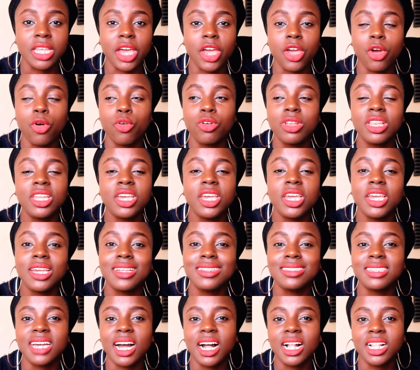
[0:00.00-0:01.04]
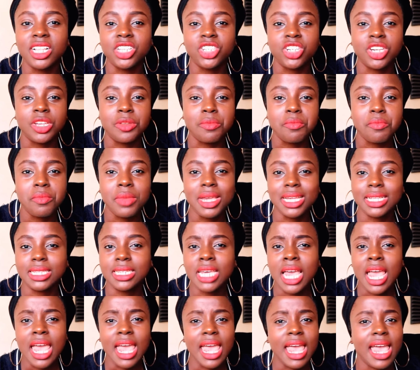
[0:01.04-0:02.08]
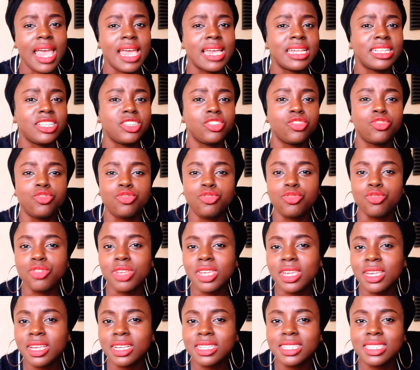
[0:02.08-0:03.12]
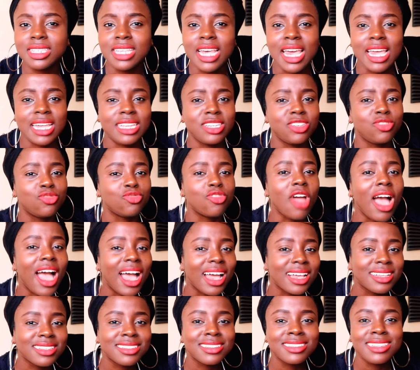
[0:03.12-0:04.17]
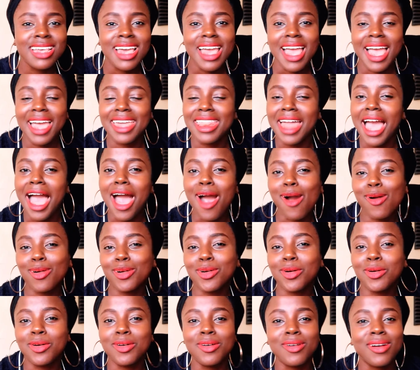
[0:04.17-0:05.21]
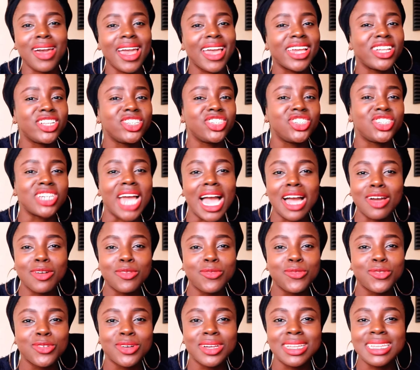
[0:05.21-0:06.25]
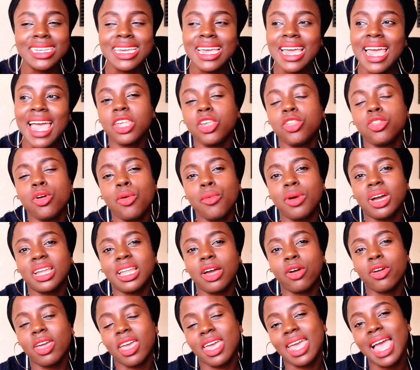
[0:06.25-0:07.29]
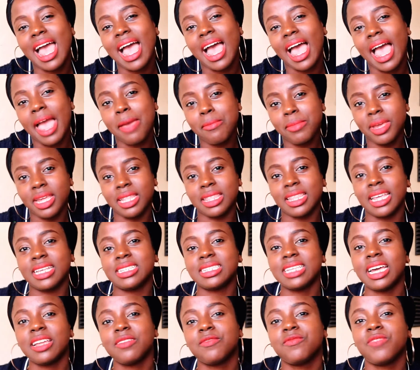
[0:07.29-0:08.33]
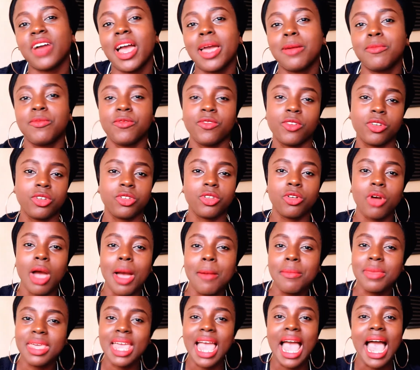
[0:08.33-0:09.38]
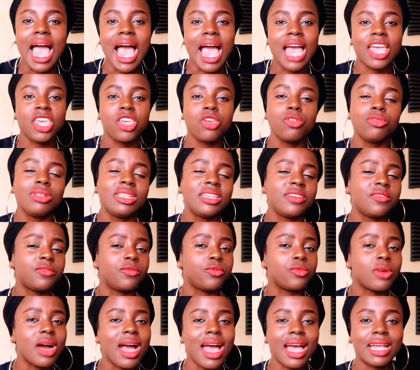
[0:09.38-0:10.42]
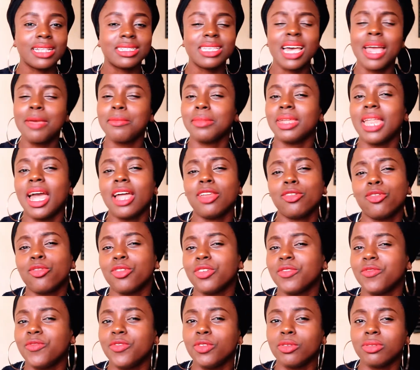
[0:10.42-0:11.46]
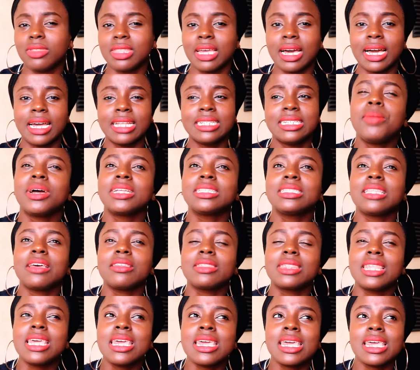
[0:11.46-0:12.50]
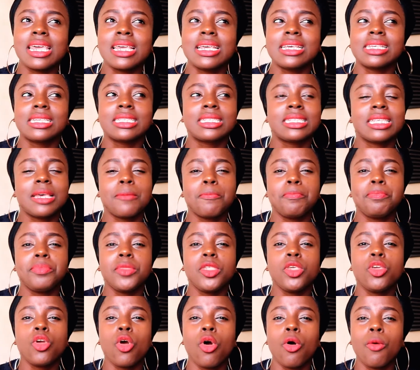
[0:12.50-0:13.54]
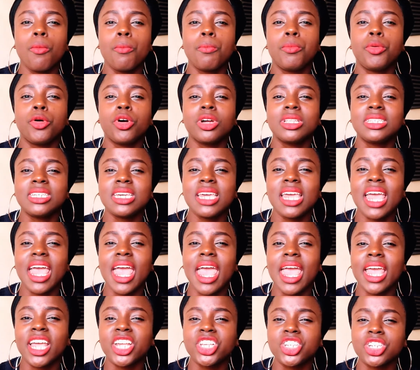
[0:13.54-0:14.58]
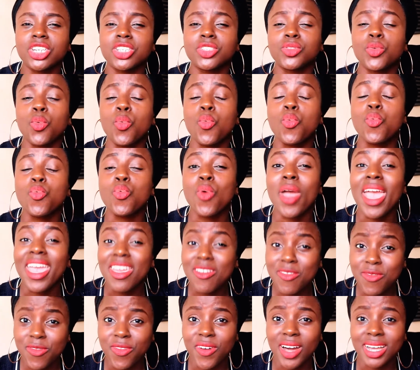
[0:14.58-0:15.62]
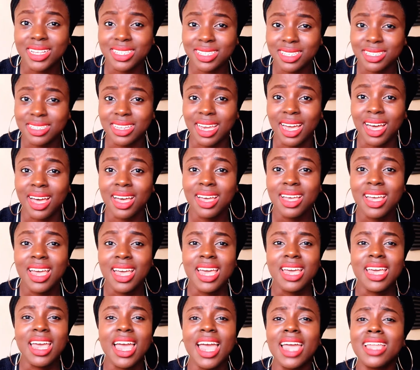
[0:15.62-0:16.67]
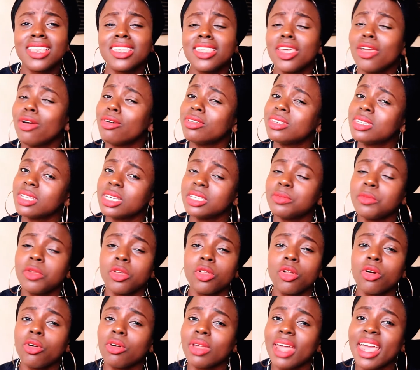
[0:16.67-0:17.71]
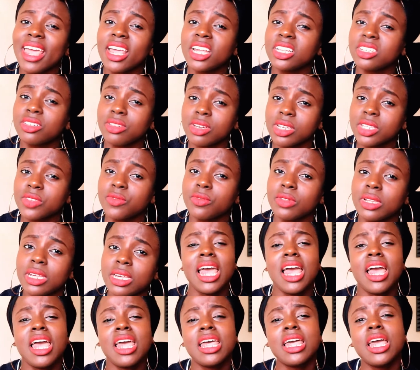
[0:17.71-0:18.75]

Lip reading: They only indulge in meat and drinks, drugs and alcohol and junk food. You know what? Okay, yeah, I mean, there's that vibe for, you know, I'm young, you live once. I mean, I don't refute that. But the thing is, your body ages way faster, and trust me, you're not gonna age gracefully.